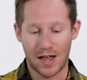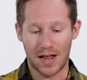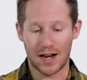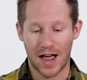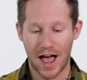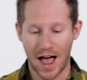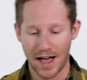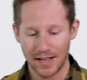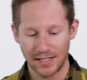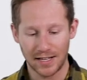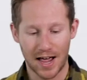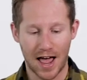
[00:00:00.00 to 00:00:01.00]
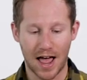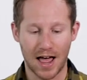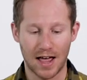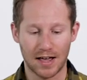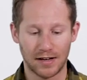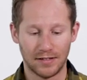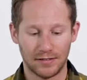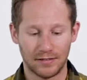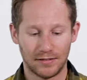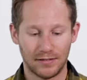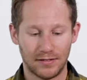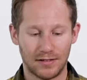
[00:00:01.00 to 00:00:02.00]
It has a
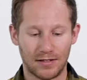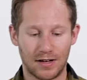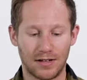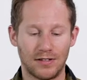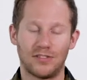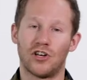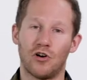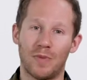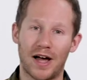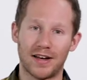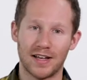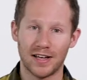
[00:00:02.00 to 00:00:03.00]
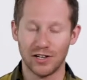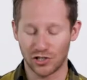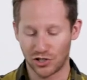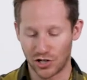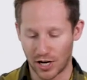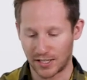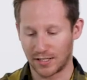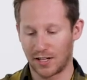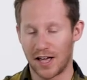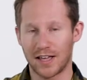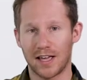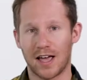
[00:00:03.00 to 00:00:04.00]
toe binding, just
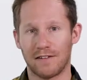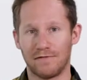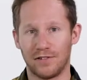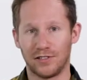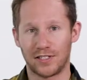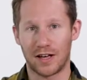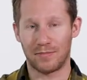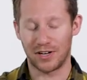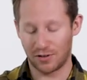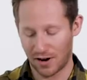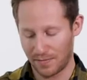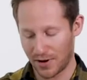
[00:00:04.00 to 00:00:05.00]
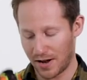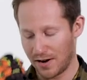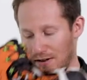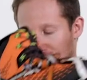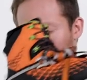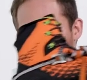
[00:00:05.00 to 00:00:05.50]
like a full step-in crampon,